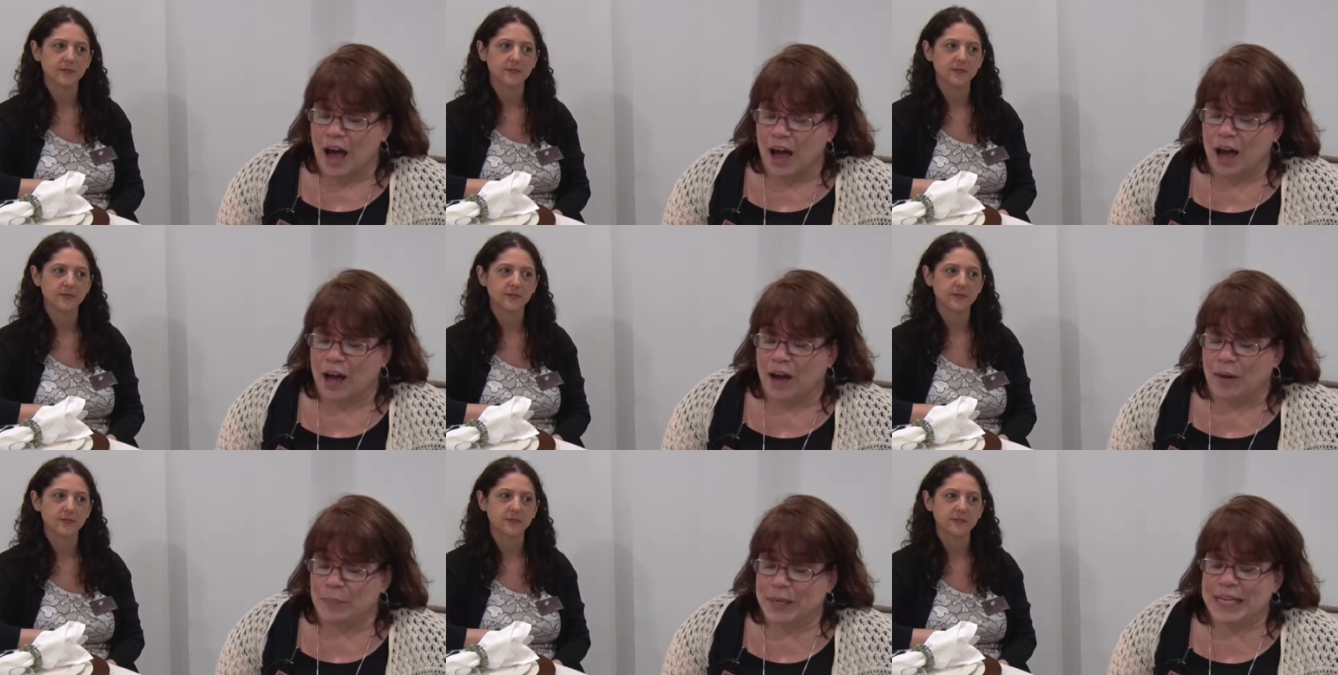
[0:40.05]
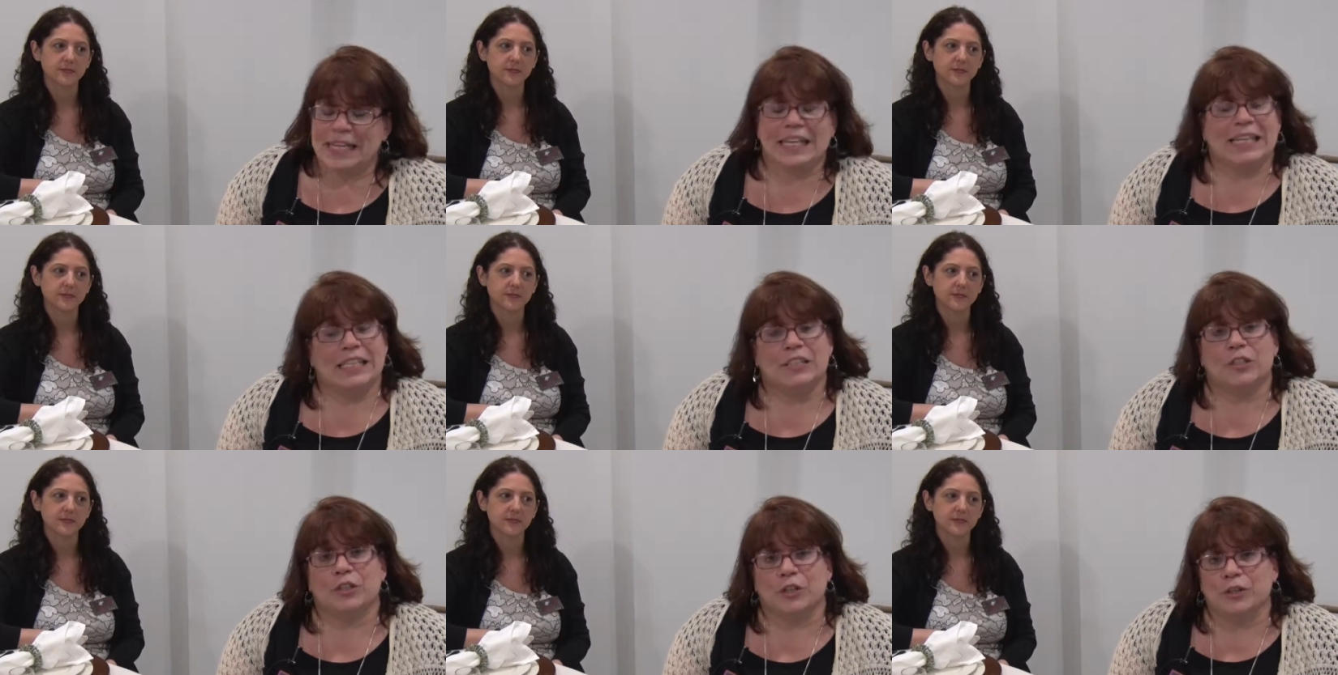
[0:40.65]
Speaker 1: Um, it
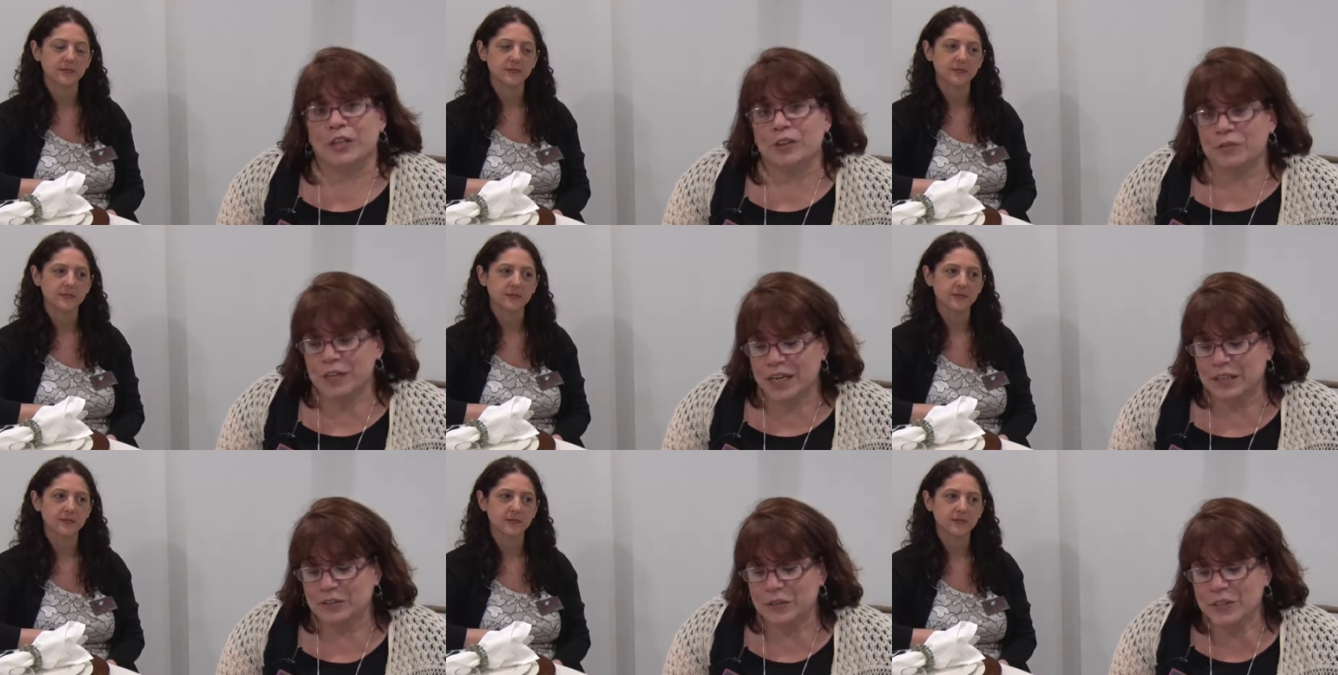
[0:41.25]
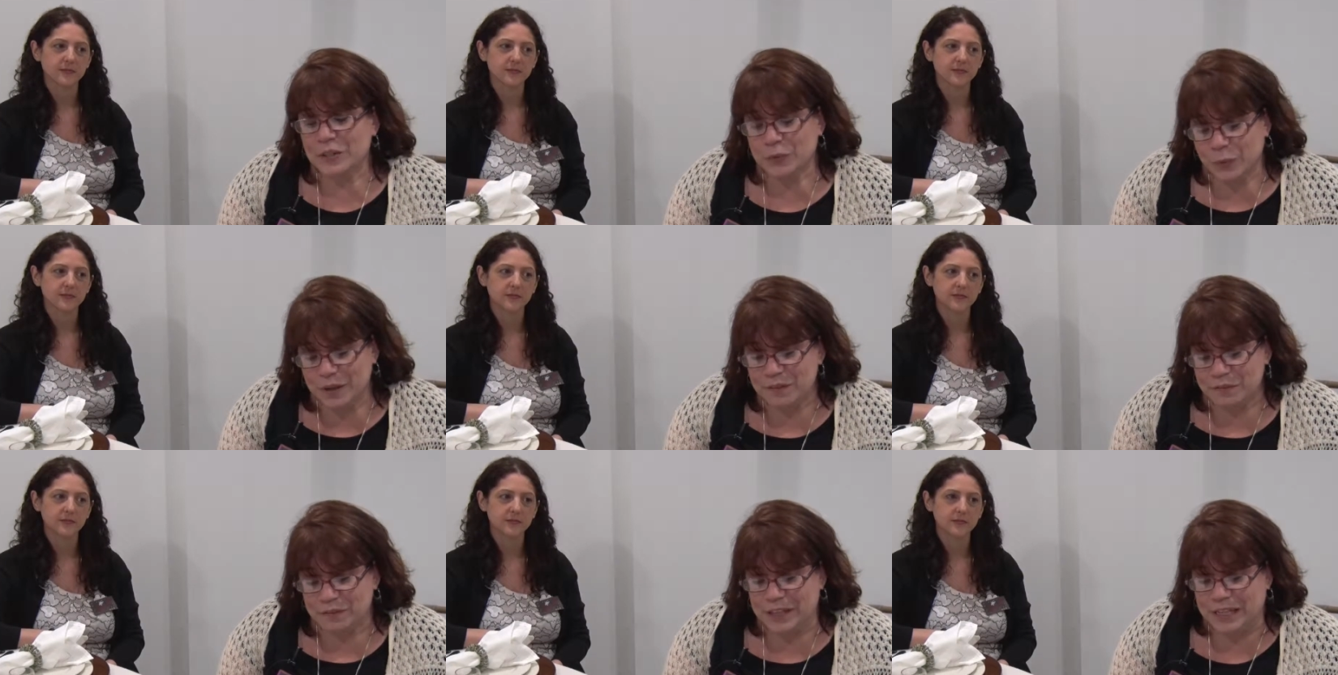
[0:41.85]
is 3,300
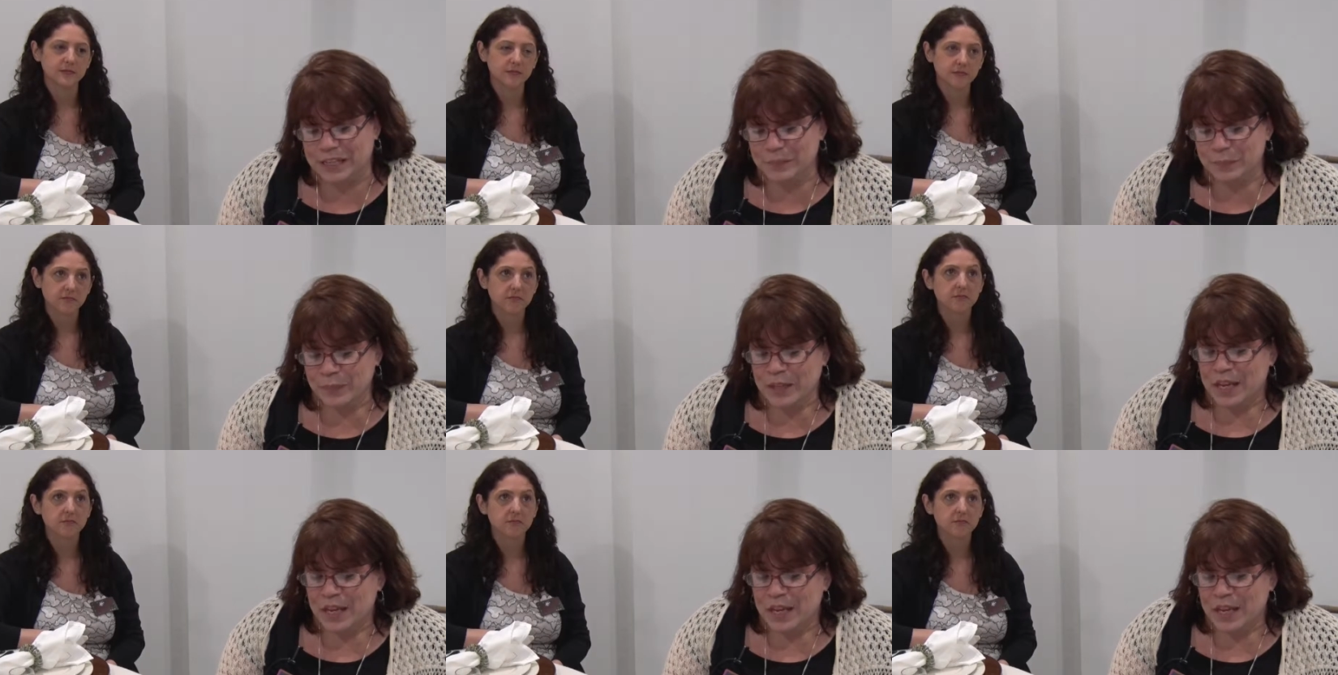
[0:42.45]
square feet